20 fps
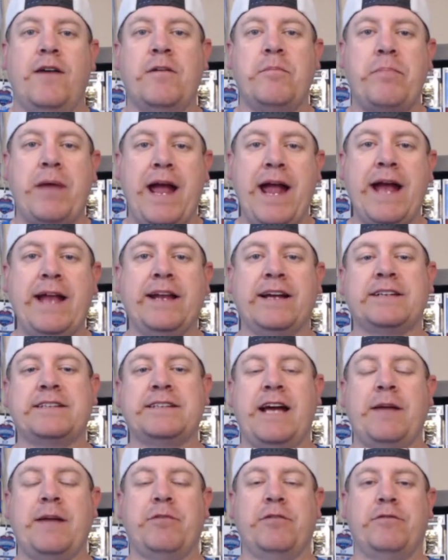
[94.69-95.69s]
a panic
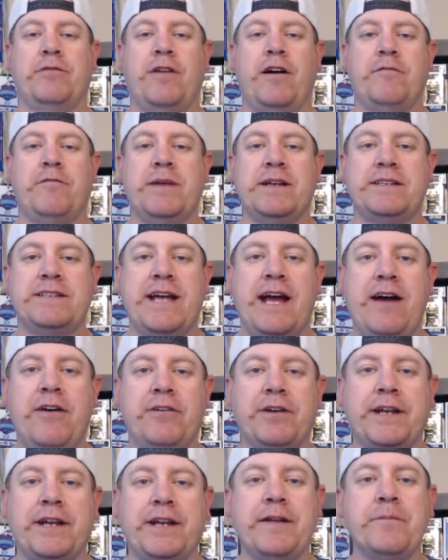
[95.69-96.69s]
type of
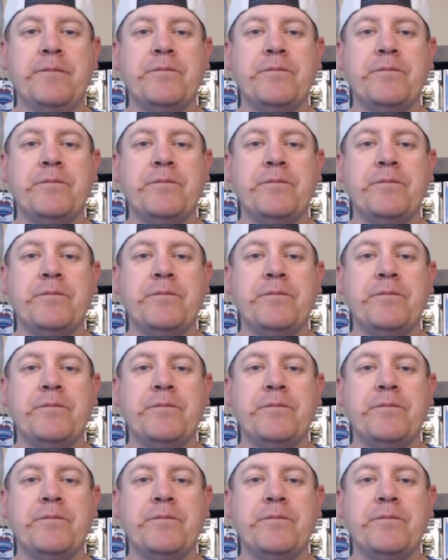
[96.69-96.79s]
mentality.